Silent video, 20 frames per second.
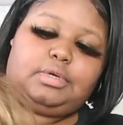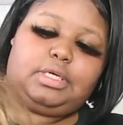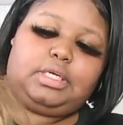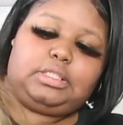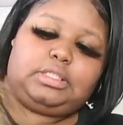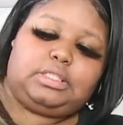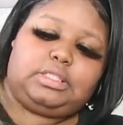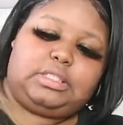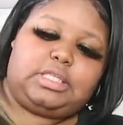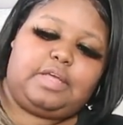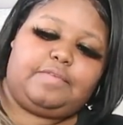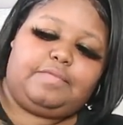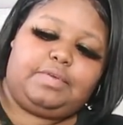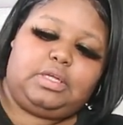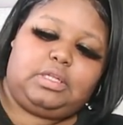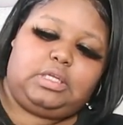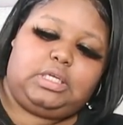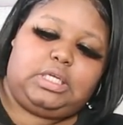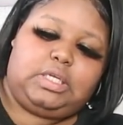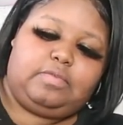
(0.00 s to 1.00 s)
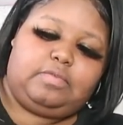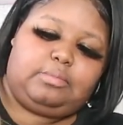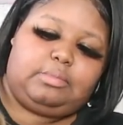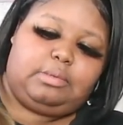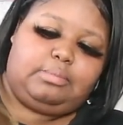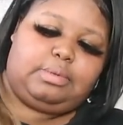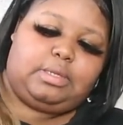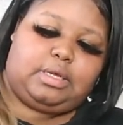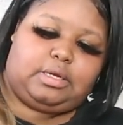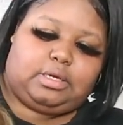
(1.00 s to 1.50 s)
It's definitely giving
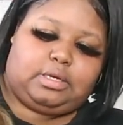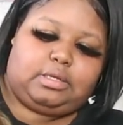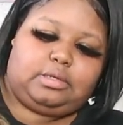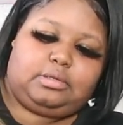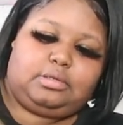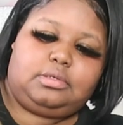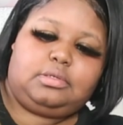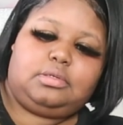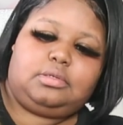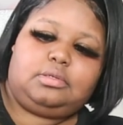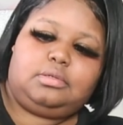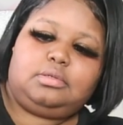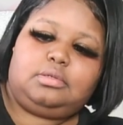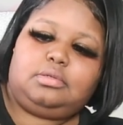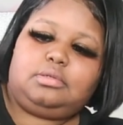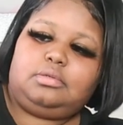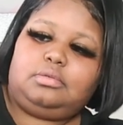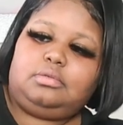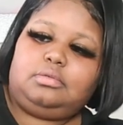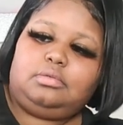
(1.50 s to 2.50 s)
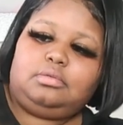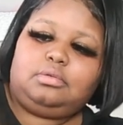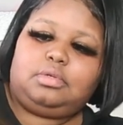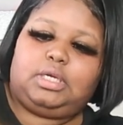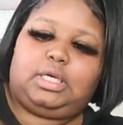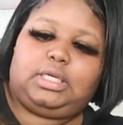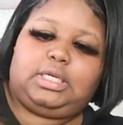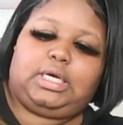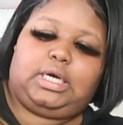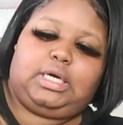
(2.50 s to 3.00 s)
me blonde
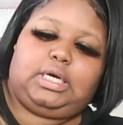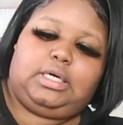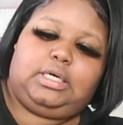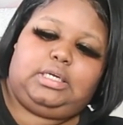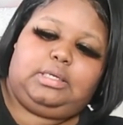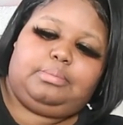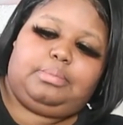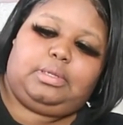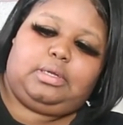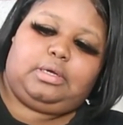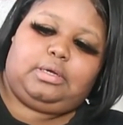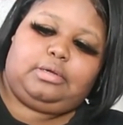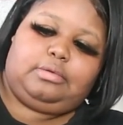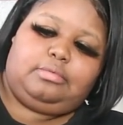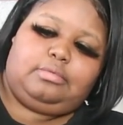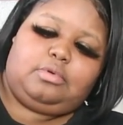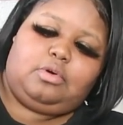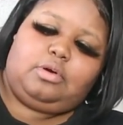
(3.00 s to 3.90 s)
and not honey blonde.